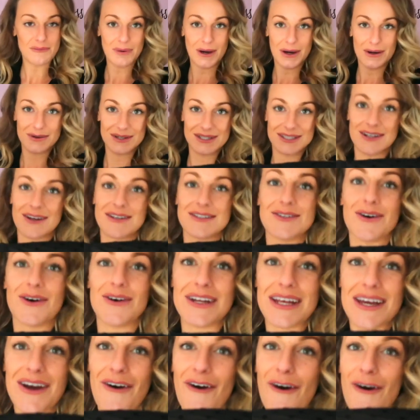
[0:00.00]
the polka dots
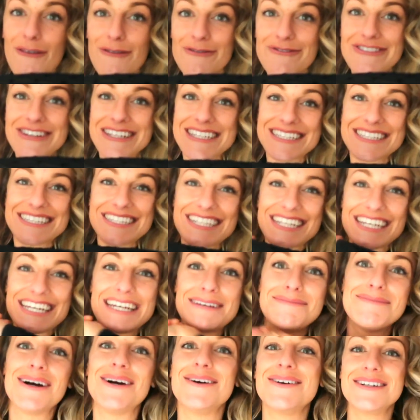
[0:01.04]
on it
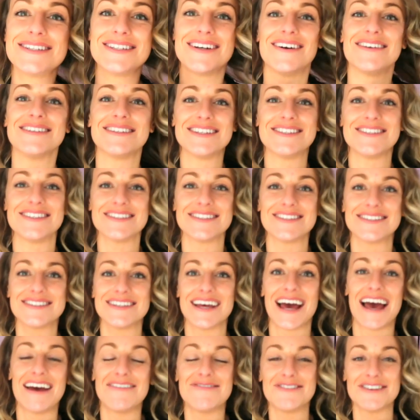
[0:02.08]
obviously polka dots are
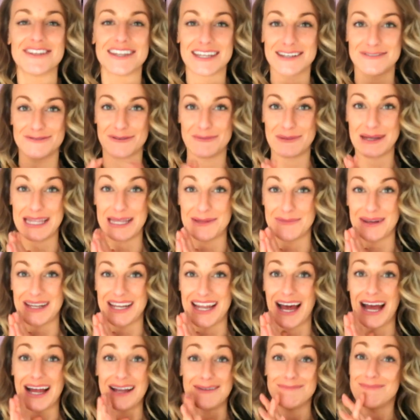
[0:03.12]
just everything for me at the
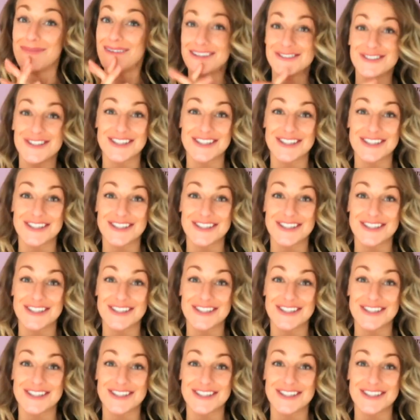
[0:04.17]
minute i'm